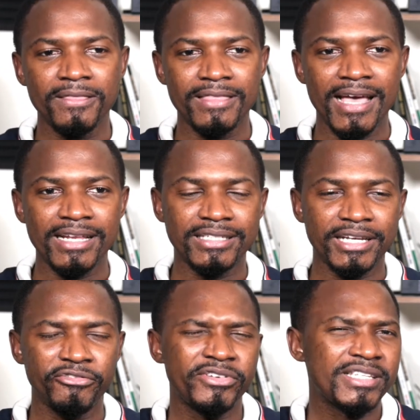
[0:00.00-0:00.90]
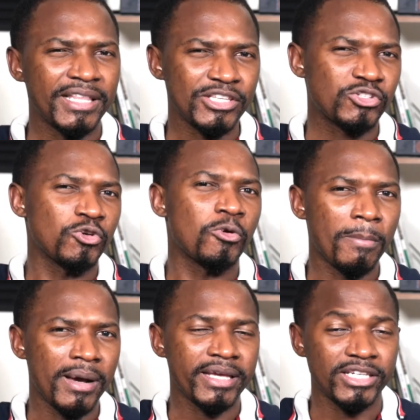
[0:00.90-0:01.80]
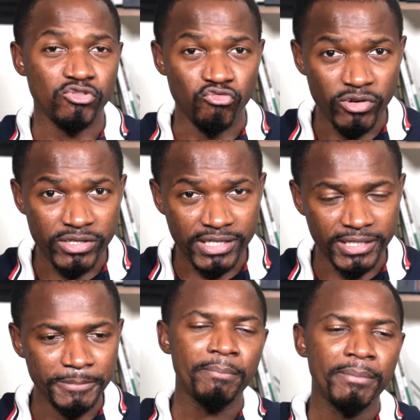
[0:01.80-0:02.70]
that investing in the stock market is risky.